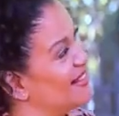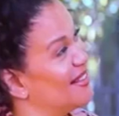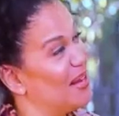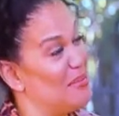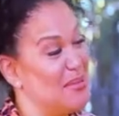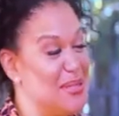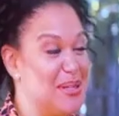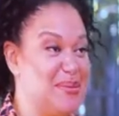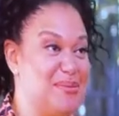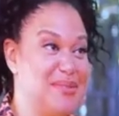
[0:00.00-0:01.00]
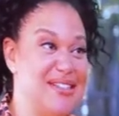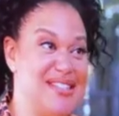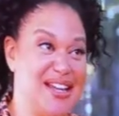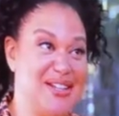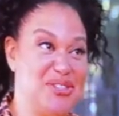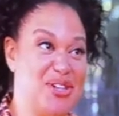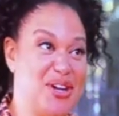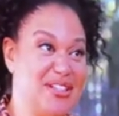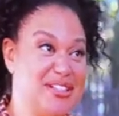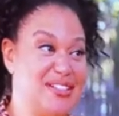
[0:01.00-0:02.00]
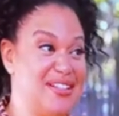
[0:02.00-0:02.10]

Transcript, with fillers: did get me some Italian chocolate,